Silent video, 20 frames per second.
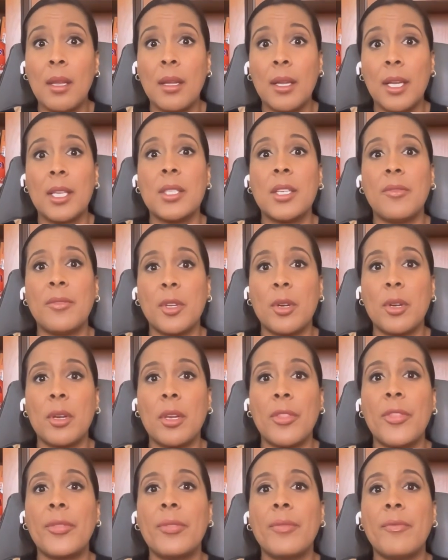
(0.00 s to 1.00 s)
Because if they're
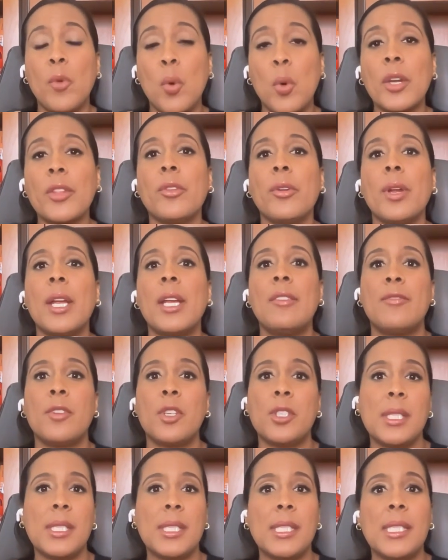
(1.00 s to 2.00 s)
in fourth grade
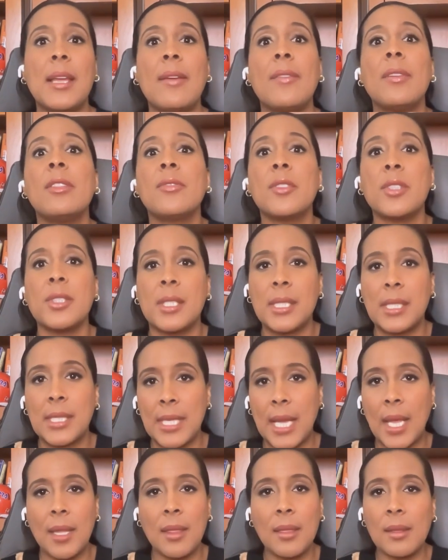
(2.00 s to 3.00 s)
versus seventh versus
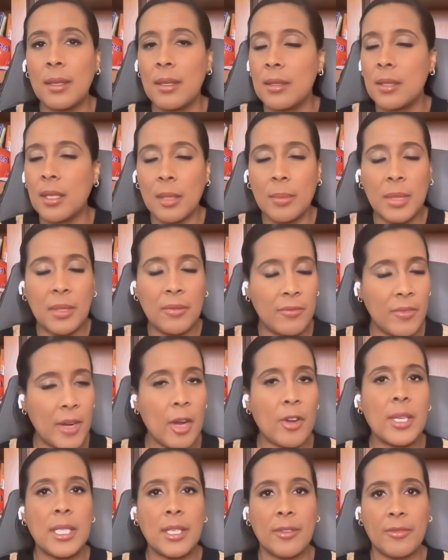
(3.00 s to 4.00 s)
10th is going to be
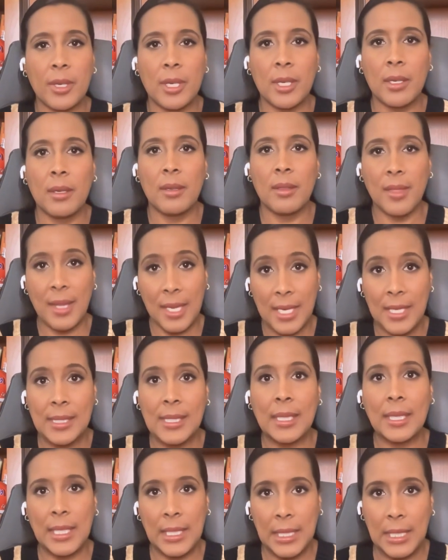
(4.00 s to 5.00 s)
very different things
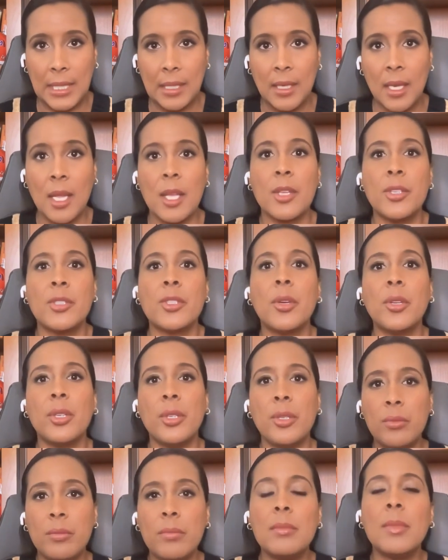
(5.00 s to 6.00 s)
that they need. So
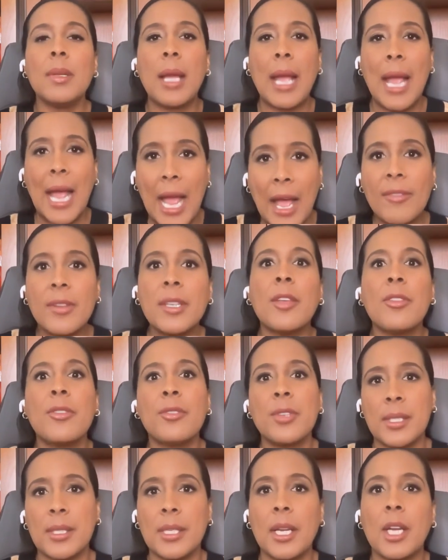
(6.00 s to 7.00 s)
you have another
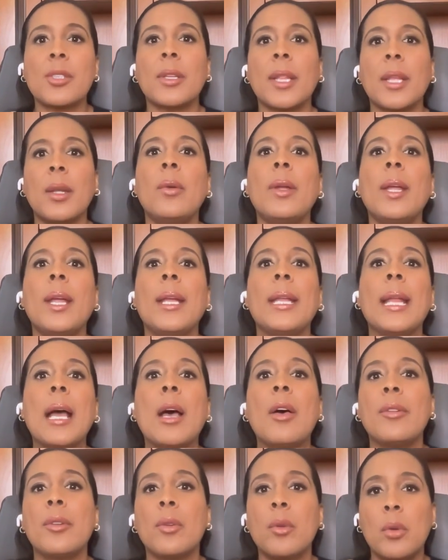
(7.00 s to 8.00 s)
discussion like, okay,
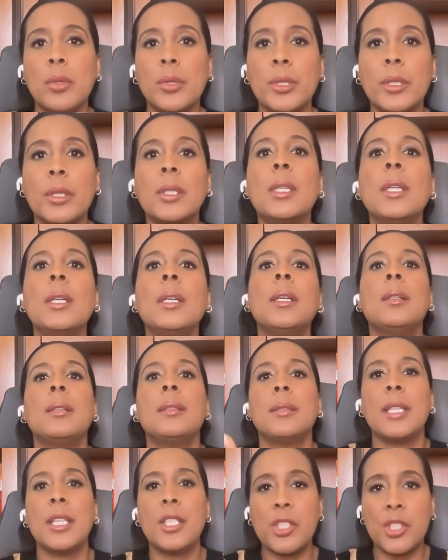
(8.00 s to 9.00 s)
now they're older.
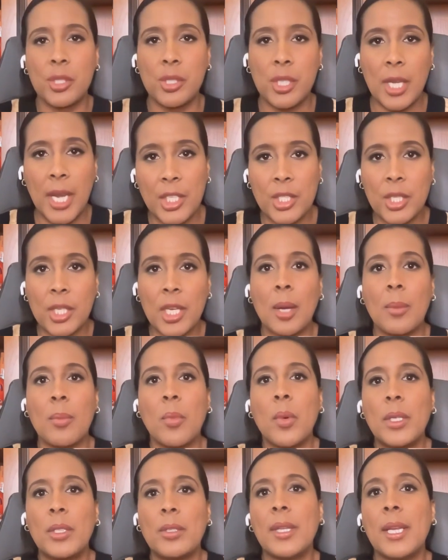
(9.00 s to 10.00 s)
Let's change it up.
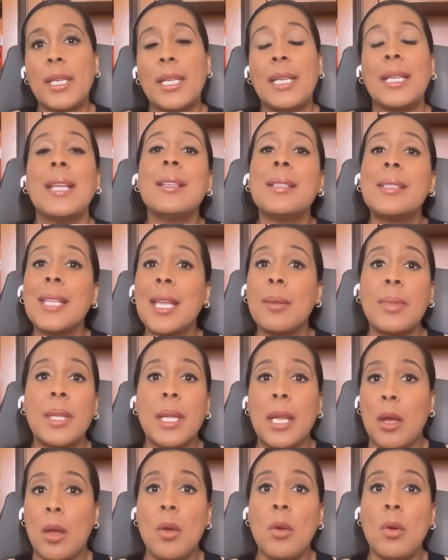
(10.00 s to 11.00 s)
What do they need? And the same
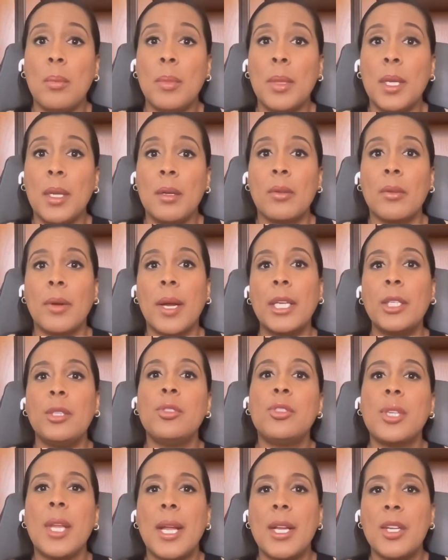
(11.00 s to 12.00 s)
thing at home, right? You
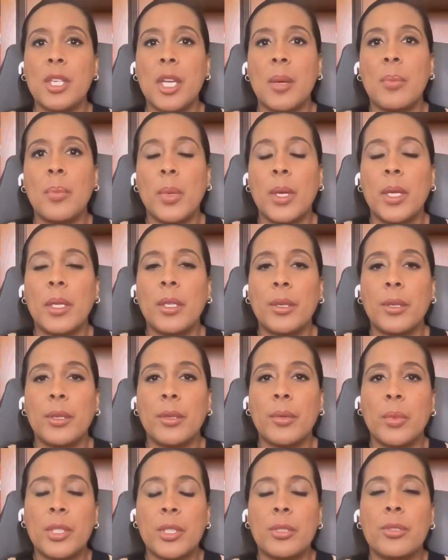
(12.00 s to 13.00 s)
change up what you're,
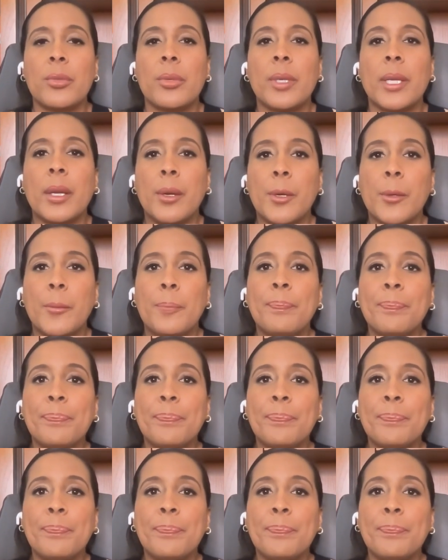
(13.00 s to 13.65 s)
what you're doing at home.